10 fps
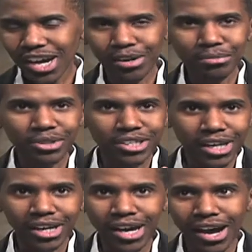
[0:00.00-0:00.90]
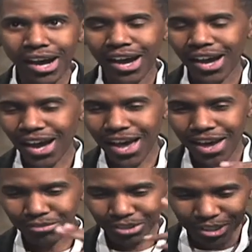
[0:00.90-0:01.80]
I remember uh, I, I
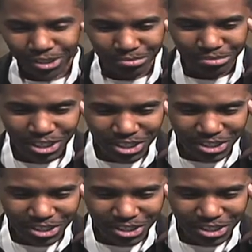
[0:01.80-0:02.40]
have a um,